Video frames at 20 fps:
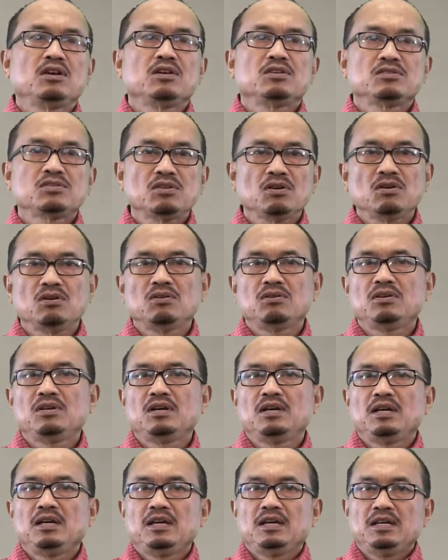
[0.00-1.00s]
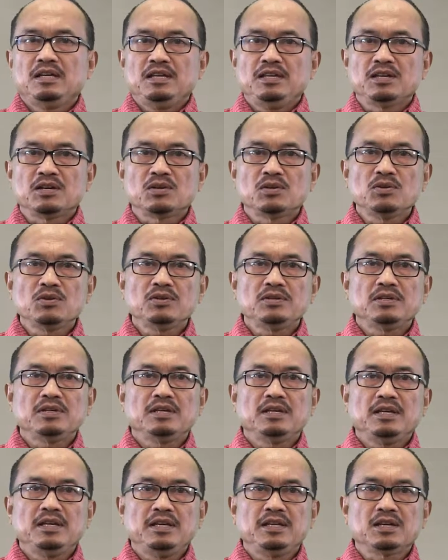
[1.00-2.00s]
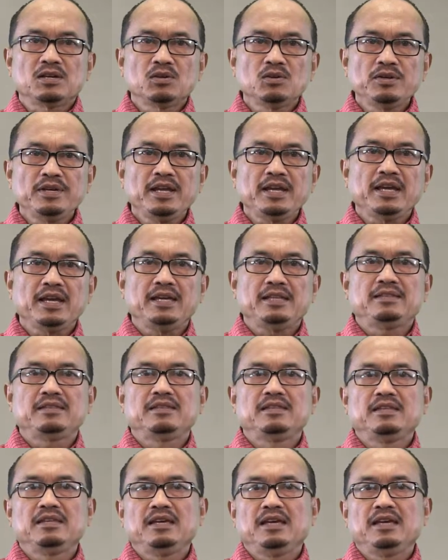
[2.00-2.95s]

So, including it